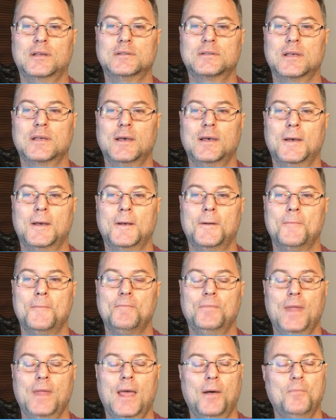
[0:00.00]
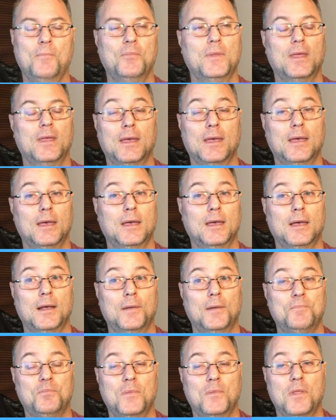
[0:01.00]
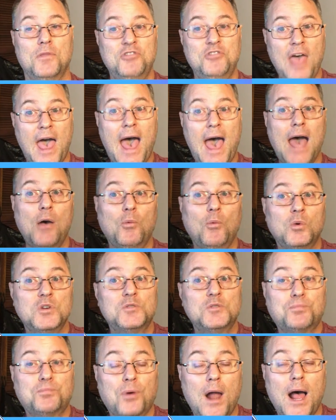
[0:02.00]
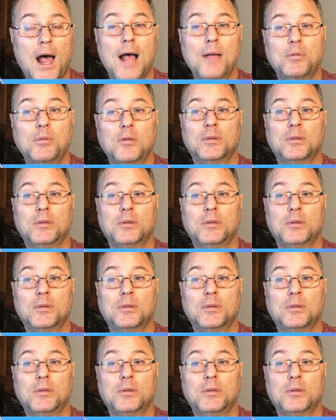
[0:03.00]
that was probably and most sincerely